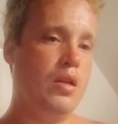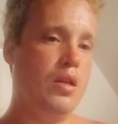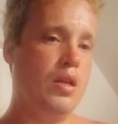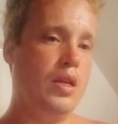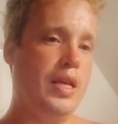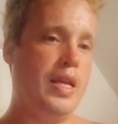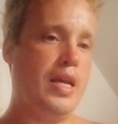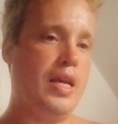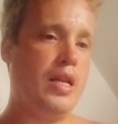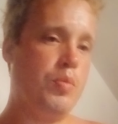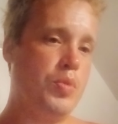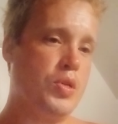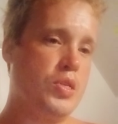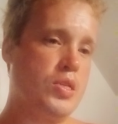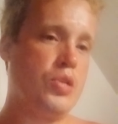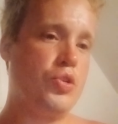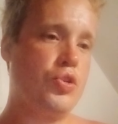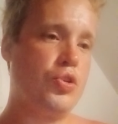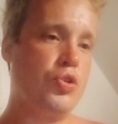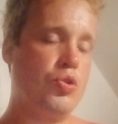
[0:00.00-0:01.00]
Get in a
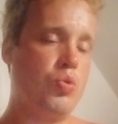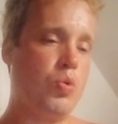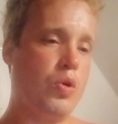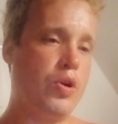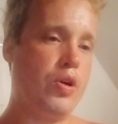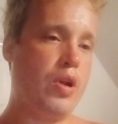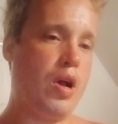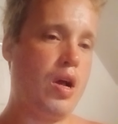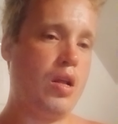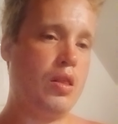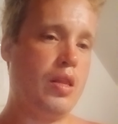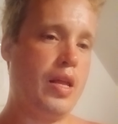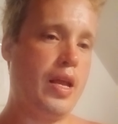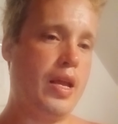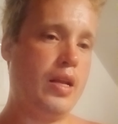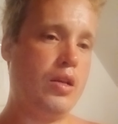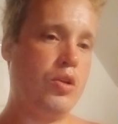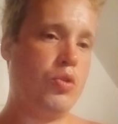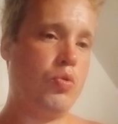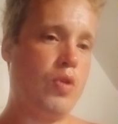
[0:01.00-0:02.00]
position to where you're not
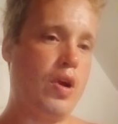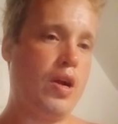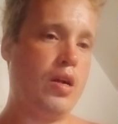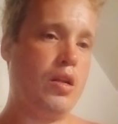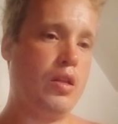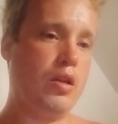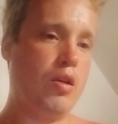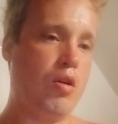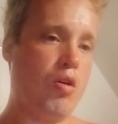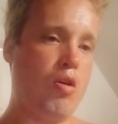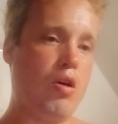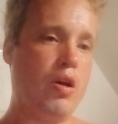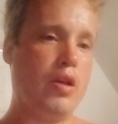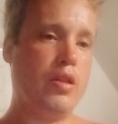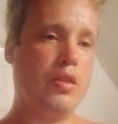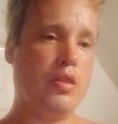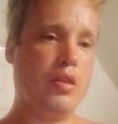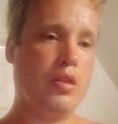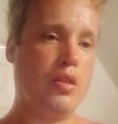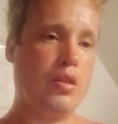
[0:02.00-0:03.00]
laying directly
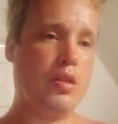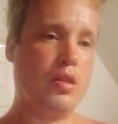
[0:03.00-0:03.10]
on